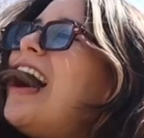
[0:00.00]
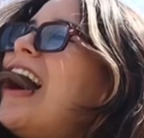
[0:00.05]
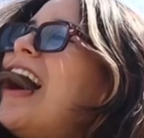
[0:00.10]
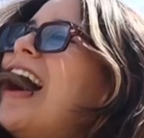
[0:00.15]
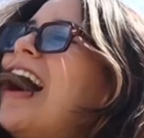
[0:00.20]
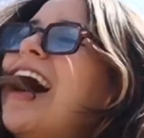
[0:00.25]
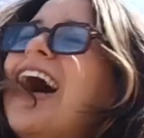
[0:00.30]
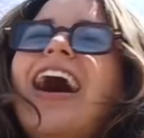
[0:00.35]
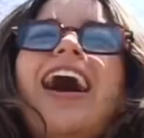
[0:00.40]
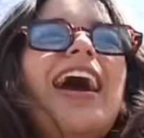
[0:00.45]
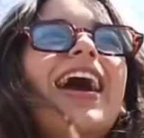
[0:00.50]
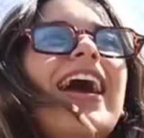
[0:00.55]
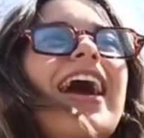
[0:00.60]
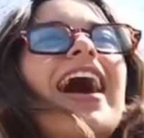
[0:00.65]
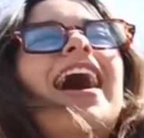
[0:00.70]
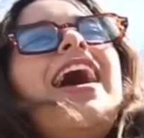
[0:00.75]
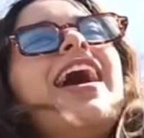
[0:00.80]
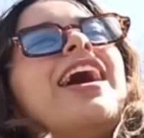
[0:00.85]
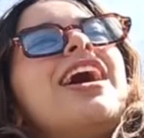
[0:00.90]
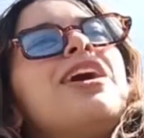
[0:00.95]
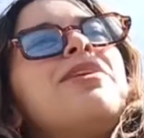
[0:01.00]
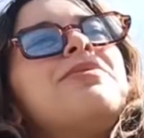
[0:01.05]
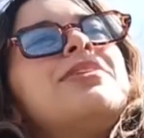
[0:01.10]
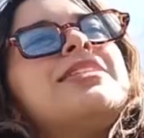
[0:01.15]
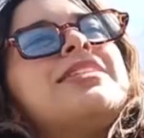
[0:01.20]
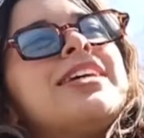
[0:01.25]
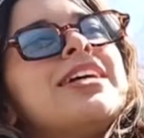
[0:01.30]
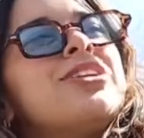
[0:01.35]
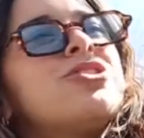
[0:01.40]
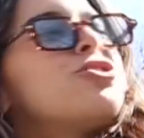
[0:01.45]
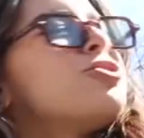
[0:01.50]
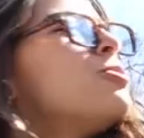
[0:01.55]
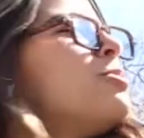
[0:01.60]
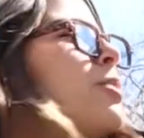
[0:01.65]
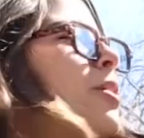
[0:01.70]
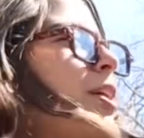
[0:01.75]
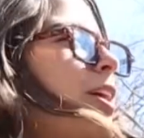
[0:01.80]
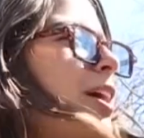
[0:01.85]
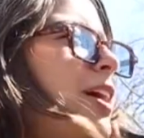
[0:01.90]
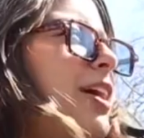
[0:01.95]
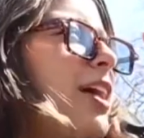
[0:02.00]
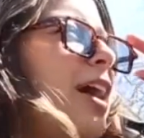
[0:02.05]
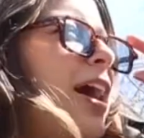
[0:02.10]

I am in Central Park